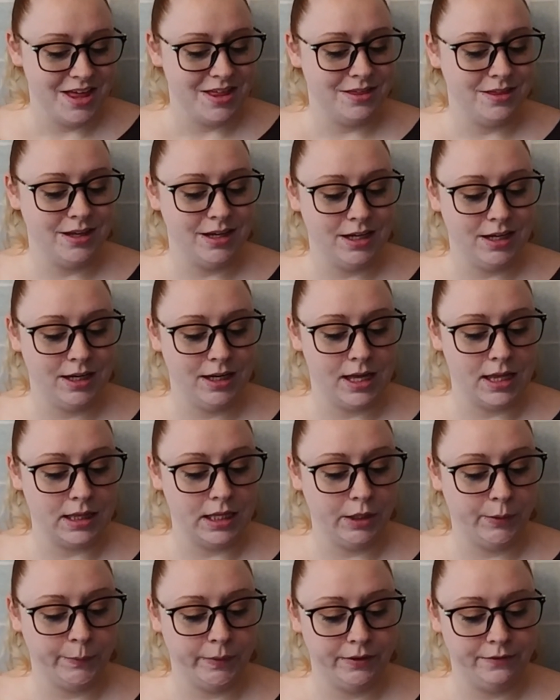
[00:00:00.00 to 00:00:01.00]
The
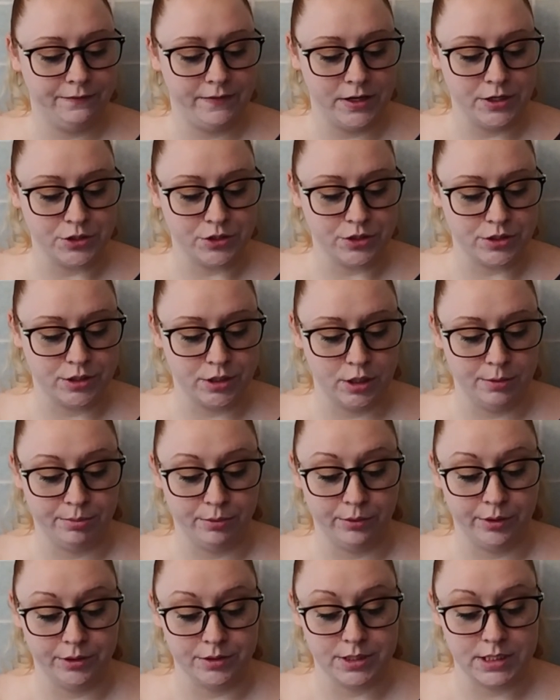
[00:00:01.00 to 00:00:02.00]
Liquid Facial Soap
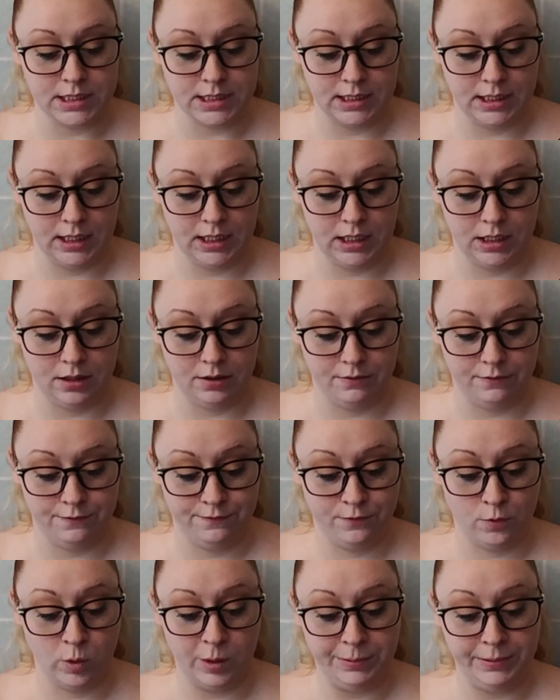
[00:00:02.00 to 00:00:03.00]
Oily Skin
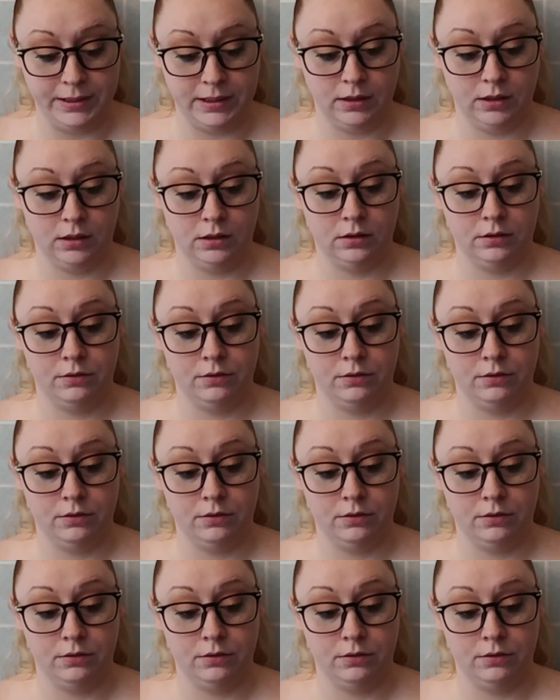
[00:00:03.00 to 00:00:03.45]
Formula,